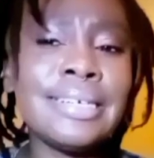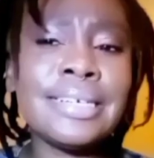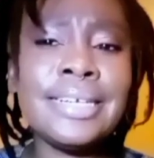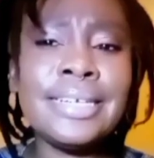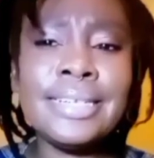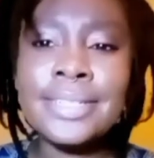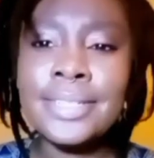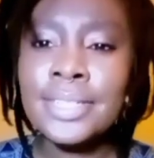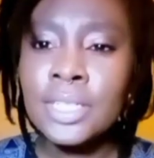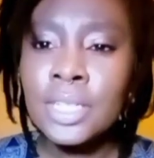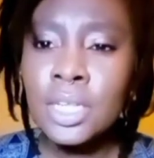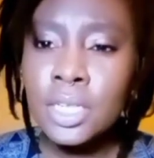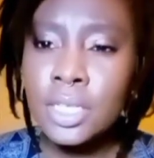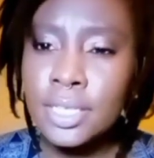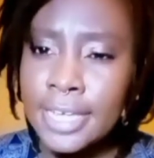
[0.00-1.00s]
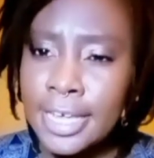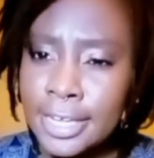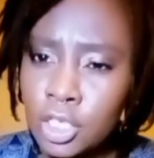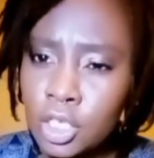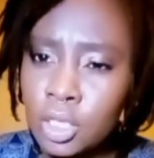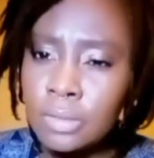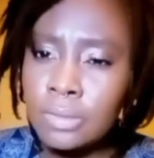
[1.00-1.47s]
really
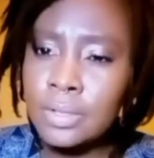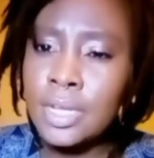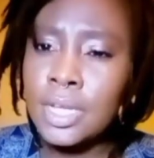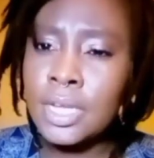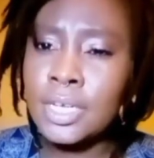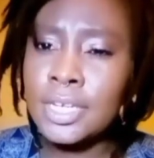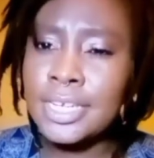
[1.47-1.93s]
gets you in.